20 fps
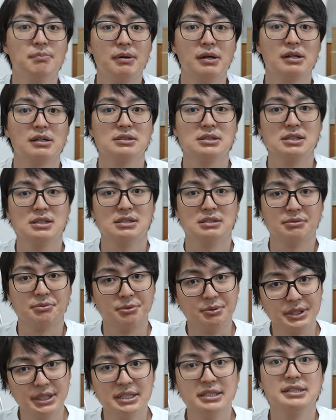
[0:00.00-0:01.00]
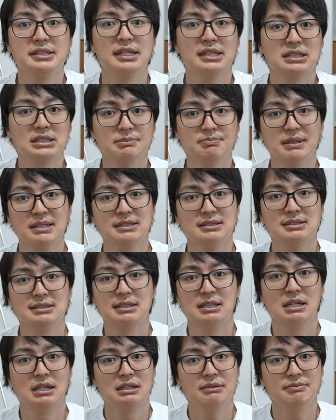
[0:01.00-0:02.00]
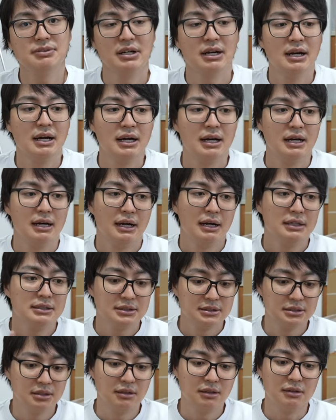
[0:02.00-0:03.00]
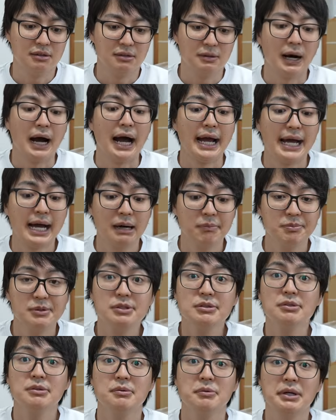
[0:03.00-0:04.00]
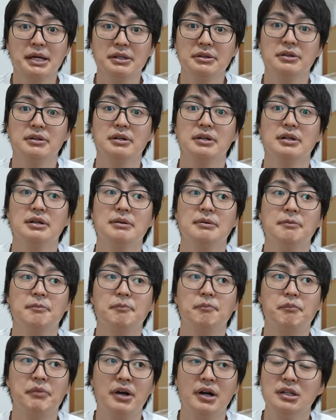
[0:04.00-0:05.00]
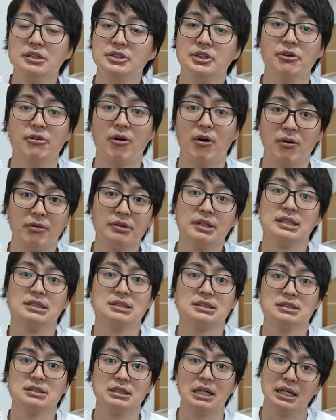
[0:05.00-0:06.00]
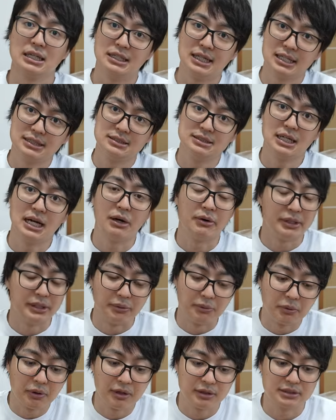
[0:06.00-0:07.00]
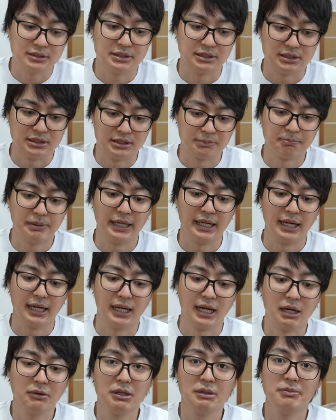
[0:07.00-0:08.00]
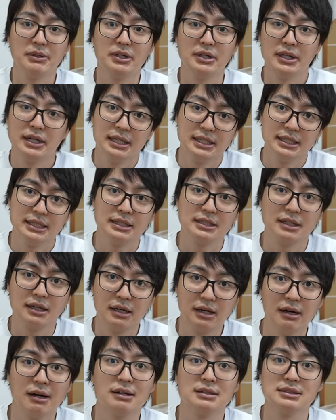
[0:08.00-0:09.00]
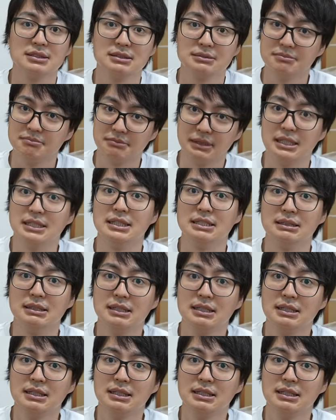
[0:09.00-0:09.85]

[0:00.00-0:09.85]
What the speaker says: box is really expensive, so I have to rent the virtual office. Yeah, that's how it works in Japan. However, it costs money.